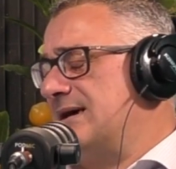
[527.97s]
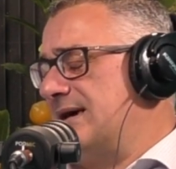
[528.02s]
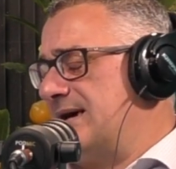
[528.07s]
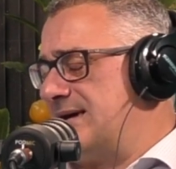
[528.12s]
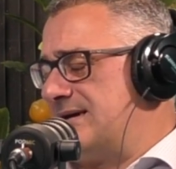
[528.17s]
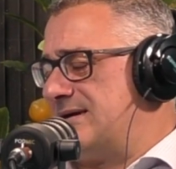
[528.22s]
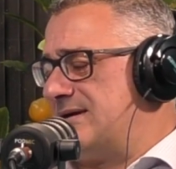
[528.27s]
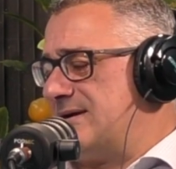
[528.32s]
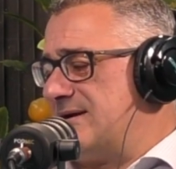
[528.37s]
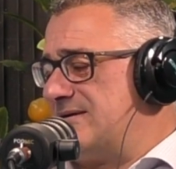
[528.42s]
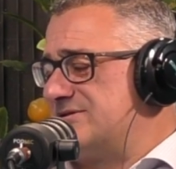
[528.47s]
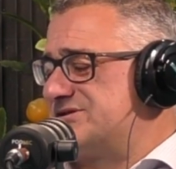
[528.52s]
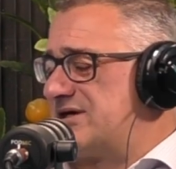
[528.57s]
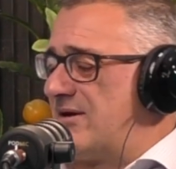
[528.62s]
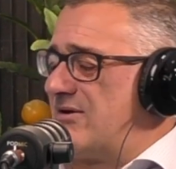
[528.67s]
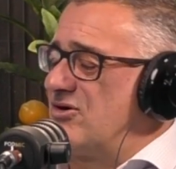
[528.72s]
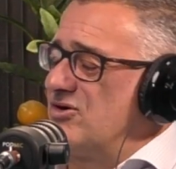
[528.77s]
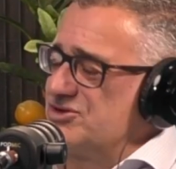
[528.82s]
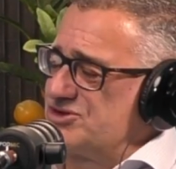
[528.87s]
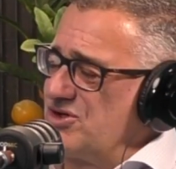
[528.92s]

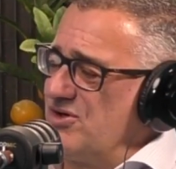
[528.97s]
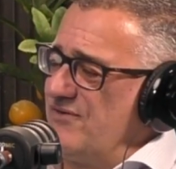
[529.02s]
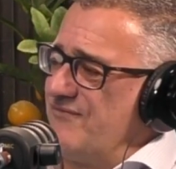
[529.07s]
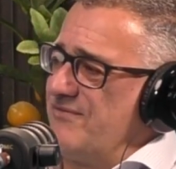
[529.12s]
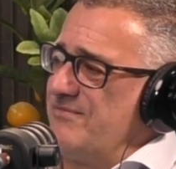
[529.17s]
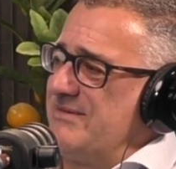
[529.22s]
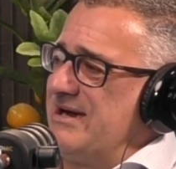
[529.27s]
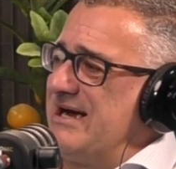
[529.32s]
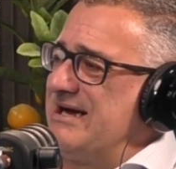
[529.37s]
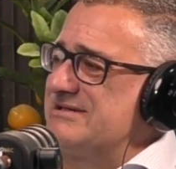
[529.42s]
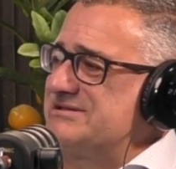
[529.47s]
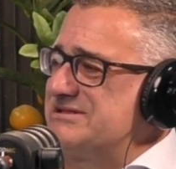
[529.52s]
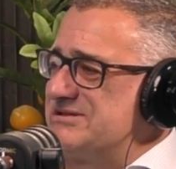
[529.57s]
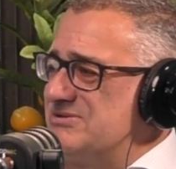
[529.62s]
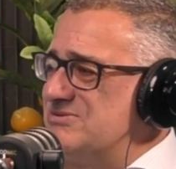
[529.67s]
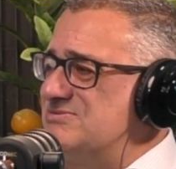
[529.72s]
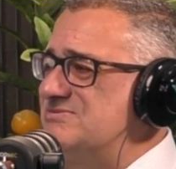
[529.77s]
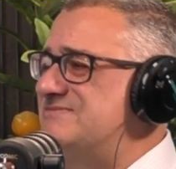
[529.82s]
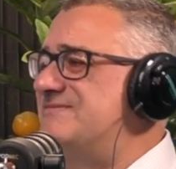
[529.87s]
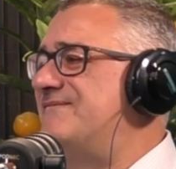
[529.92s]
So I've got 2 of them now
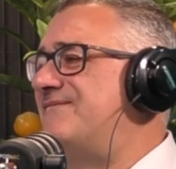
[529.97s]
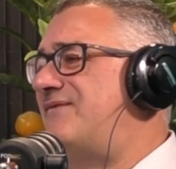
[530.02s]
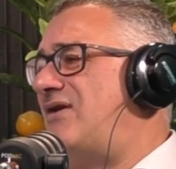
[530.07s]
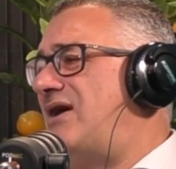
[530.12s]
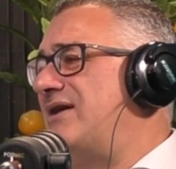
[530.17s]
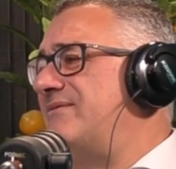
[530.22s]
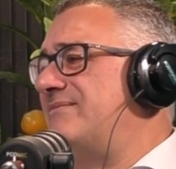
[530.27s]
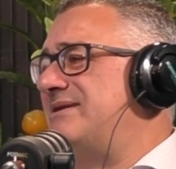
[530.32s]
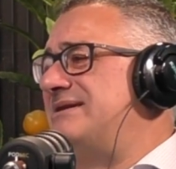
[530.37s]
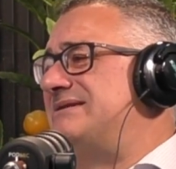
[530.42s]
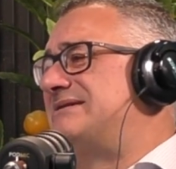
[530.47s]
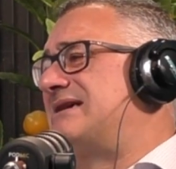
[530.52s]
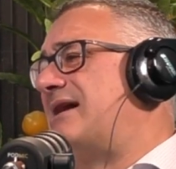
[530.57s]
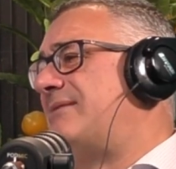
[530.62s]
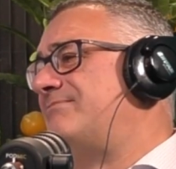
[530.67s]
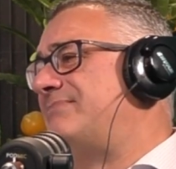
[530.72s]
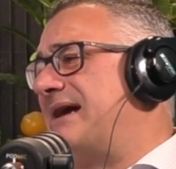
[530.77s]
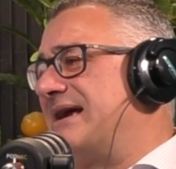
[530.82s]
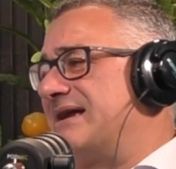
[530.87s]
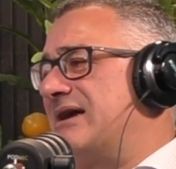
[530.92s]
still fighting me. He's
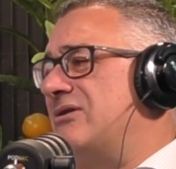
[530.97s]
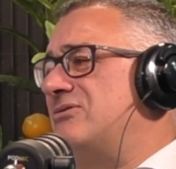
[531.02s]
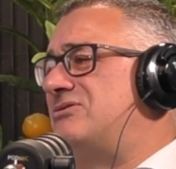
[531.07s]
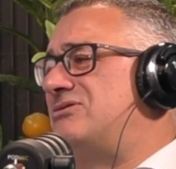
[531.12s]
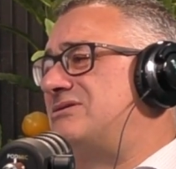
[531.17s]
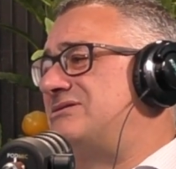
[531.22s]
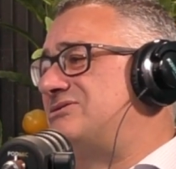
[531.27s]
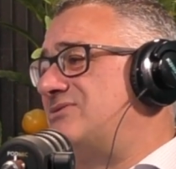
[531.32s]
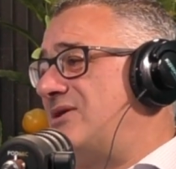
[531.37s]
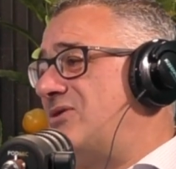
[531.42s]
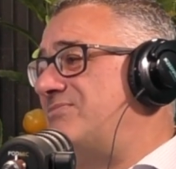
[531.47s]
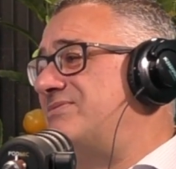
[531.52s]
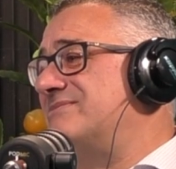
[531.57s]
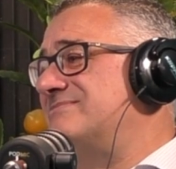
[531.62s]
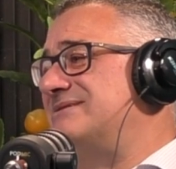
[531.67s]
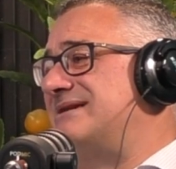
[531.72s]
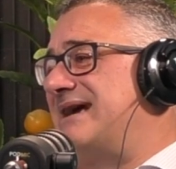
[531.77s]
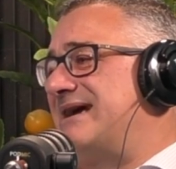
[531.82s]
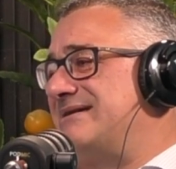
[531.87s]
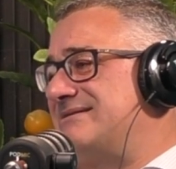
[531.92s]
come back though to help
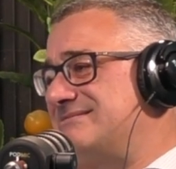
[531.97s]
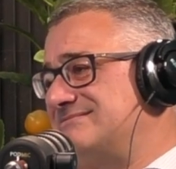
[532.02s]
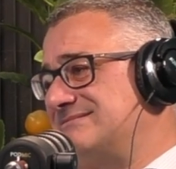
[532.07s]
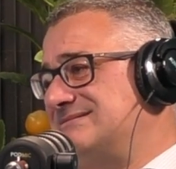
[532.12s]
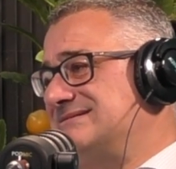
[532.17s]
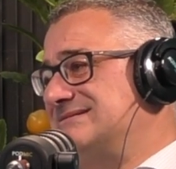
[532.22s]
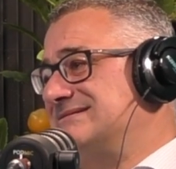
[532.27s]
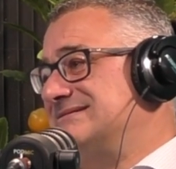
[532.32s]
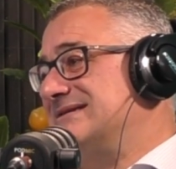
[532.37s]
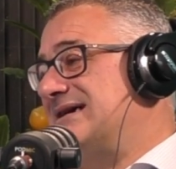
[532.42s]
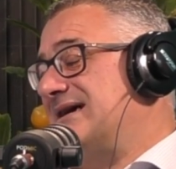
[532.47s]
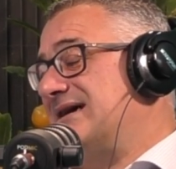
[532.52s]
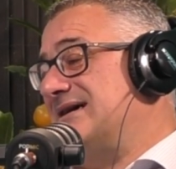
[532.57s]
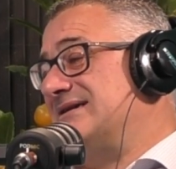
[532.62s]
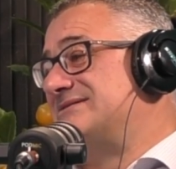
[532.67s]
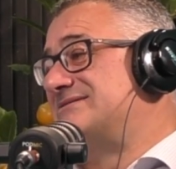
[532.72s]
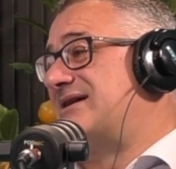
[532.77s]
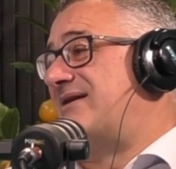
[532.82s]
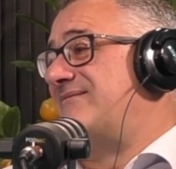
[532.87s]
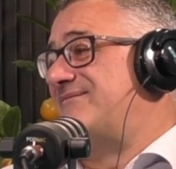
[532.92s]
him again.
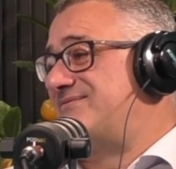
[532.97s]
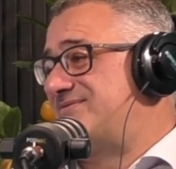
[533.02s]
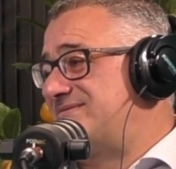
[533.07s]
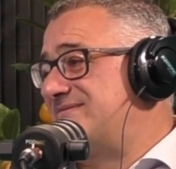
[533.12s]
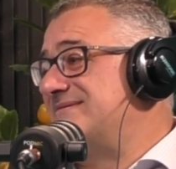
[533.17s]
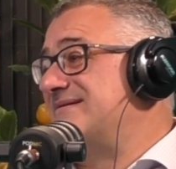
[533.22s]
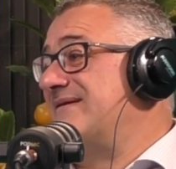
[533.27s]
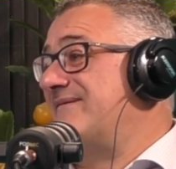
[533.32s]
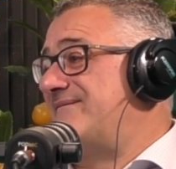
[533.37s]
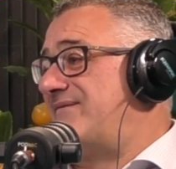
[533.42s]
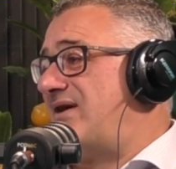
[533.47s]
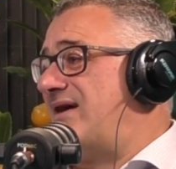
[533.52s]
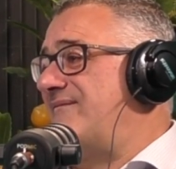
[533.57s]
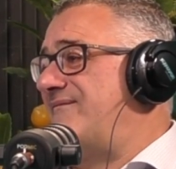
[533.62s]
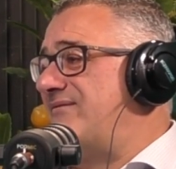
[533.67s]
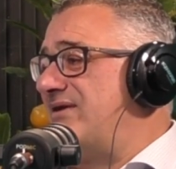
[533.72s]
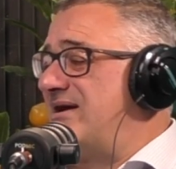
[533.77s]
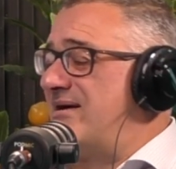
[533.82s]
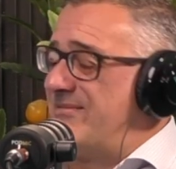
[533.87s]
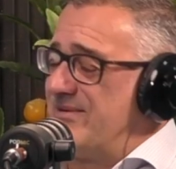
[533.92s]
So I'm fighting
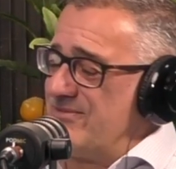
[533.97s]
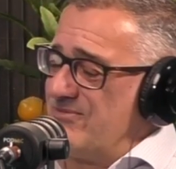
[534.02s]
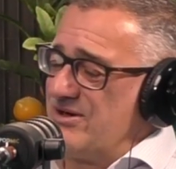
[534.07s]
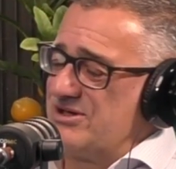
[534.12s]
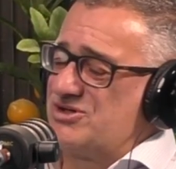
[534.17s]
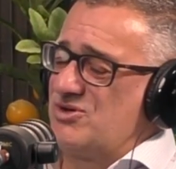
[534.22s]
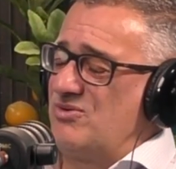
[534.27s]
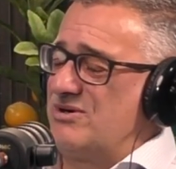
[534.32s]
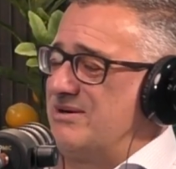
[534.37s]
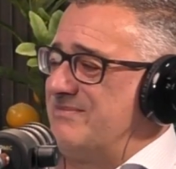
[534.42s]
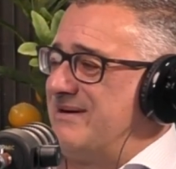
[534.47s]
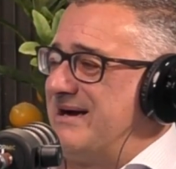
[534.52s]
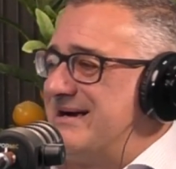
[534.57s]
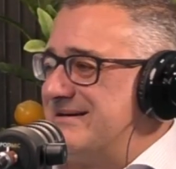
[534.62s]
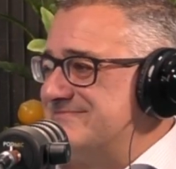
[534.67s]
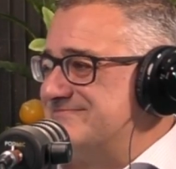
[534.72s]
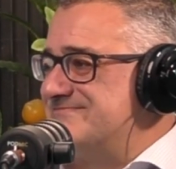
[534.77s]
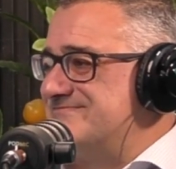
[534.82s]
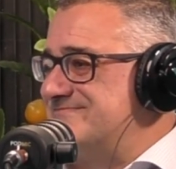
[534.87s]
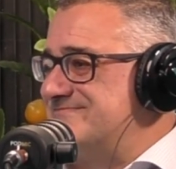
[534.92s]
for you. I mean, we're talking about